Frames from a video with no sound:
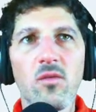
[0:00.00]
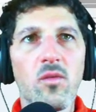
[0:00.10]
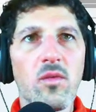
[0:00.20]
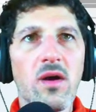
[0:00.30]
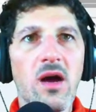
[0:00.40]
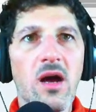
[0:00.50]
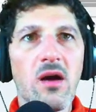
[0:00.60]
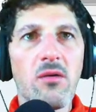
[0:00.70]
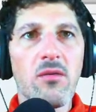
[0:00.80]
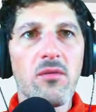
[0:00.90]

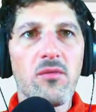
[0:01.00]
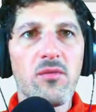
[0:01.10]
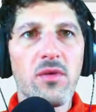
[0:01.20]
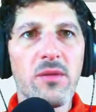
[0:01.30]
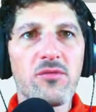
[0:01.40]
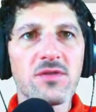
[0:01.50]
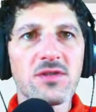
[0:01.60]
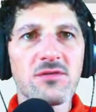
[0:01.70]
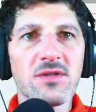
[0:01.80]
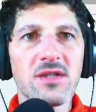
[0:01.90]
how
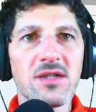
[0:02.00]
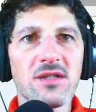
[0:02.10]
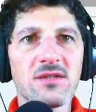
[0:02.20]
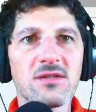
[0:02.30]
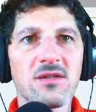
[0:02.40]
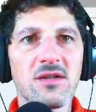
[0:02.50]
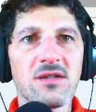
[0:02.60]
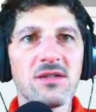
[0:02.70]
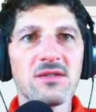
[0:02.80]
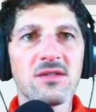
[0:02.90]
repository is. So
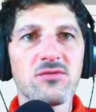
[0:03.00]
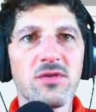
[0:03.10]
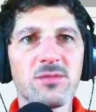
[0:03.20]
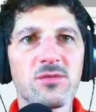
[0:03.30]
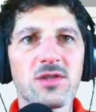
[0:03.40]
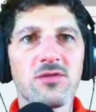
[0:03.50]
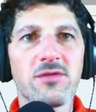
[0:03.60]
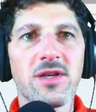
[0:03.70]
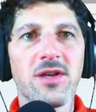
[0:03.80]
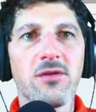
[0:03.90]
this is
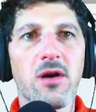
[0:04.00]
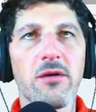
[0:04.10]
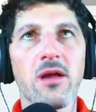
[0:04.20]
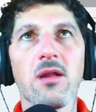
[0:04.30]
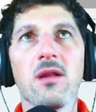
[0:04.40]
repository URL.